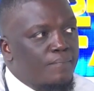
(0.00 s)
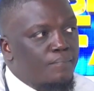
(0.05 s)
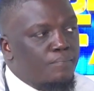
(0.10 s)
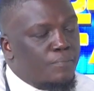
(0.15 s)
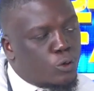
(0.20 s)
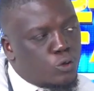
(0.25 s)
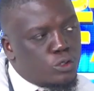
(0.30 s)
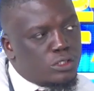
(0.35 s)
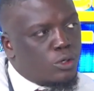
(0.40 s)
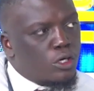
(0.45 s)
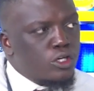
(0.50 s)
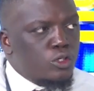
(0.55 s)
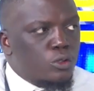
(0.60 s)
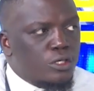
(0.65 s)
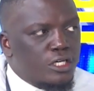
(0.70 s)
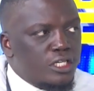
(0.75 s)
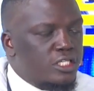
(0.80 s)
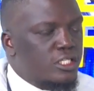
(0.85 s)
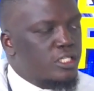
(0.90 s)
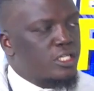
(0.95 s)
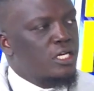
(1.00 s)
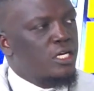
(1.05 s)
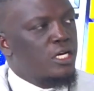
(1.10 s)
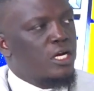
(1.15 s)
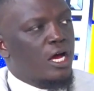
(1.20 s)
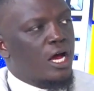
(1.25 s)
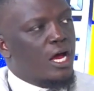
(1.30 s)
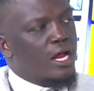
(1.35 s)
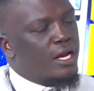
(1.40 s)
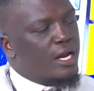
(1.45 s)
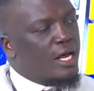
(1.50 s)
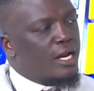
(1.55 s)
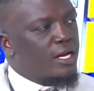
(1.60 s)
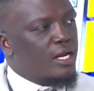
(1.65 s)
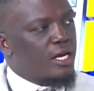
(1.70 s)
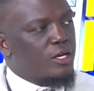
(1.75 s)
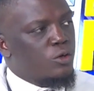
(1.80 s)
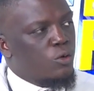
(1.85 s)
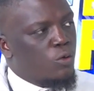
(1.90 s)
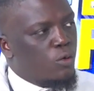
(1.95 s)
because they want to get
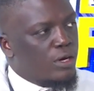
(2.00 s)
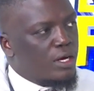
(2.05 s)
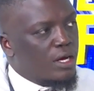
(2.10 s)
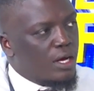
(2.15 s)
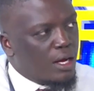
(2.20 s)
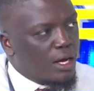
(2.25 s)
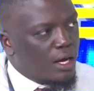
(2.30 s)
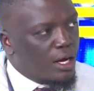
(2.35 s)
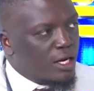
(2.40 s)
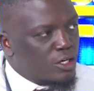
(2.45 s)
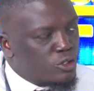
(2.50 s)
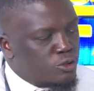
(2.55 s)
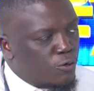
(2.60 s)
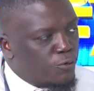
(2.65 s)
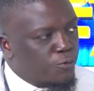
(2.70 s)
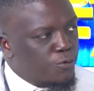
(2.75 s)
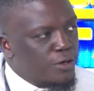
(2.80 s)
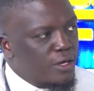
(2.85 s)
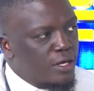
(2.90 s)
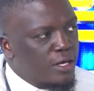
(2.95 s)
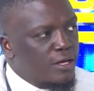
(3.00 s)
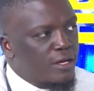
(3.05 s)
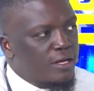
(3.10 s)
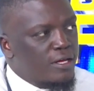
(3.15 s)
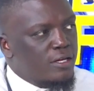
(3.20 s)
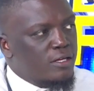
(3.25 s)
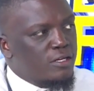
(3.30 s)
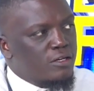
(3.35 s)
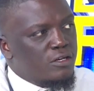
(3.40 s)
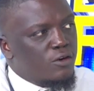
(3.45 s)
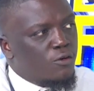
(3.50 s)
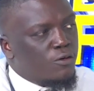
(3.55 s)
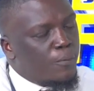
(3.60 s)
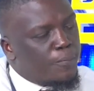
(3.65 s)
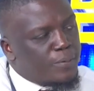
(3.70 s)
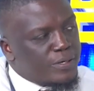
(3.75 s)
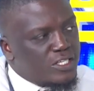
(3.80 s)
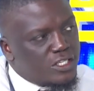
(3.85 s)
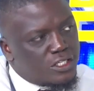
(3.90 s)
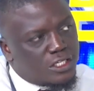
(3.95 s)
a trophy
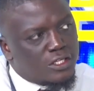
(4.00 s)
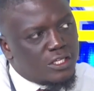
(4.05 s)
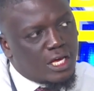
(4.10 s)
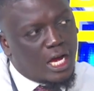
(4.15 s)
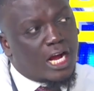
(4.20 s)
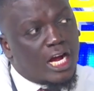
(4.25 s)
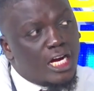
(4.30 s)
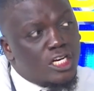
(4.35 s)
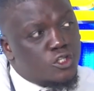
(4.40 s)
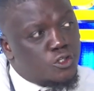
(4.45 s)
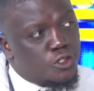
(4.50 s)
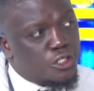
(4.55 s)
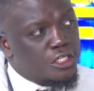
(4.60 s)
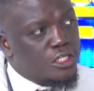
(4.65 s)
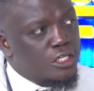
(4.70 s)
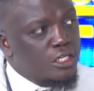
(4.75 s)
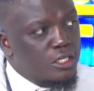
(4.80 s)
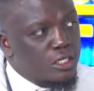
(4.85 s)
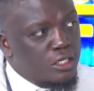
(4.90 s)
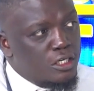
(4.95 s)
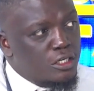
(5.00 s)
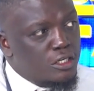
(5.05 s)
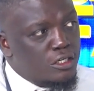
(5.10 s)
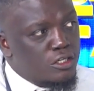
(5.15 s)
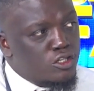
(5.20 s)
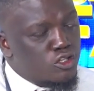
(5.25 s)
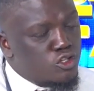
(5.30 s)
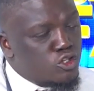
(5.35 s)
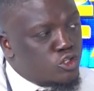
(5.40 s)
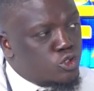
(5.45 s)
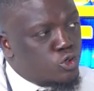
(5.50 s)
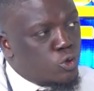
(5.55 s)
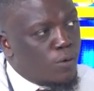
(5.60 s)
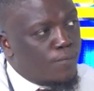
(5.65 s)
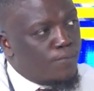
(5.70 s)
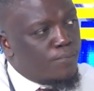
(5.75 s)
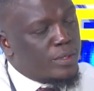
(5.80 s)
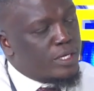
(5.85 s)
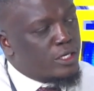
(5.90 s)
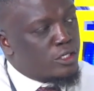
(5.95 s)
representing their country.
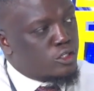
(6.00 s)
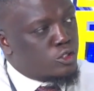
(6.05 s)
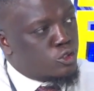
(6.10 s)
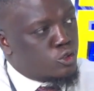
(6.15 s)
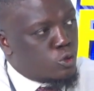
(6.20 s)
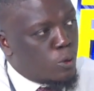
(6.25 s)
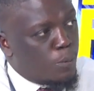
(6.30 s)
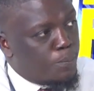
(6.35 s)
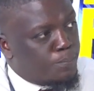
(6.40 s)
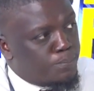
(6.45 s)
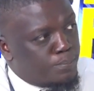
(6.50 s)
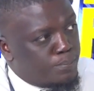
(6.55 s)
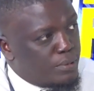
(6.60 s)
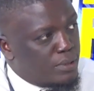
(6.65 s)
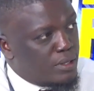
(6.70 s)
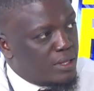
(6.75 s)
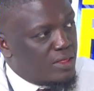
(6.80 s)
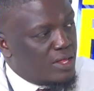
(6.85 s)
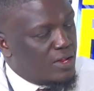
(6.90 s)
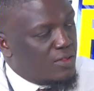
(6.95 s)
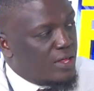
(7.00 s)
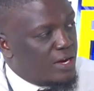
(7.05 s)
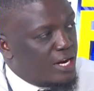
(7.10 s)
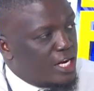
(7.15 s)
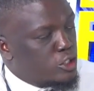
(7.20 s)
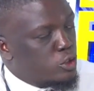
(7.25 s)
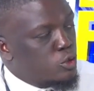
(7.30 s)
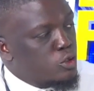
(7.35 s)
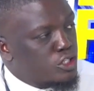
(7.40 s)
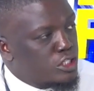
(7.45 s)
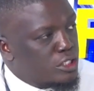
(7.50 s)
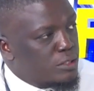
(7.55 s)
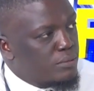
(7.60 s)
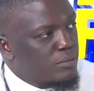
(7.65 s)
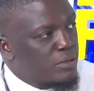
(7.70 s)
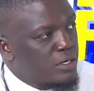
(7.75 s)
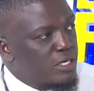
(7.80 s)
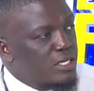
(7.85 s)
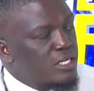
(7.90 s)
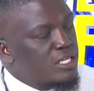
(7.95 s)
So the national
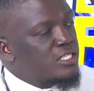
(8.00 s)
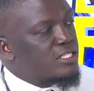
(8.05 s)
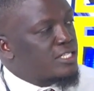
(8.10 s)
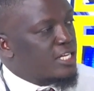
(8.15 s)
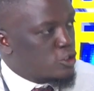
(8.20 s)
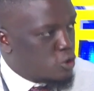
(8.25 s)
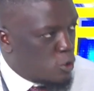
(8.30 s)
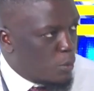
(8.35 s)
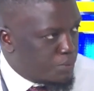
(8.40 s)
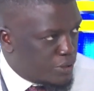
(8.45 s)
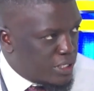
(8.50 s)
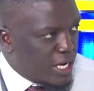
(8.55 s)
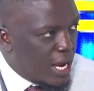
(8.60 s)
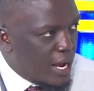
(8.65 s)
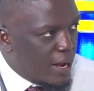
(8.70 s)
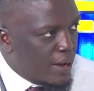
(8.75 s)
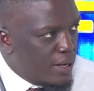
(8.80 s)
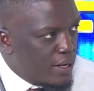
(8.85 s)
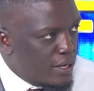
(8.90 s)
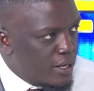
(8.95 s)
team is the top tier.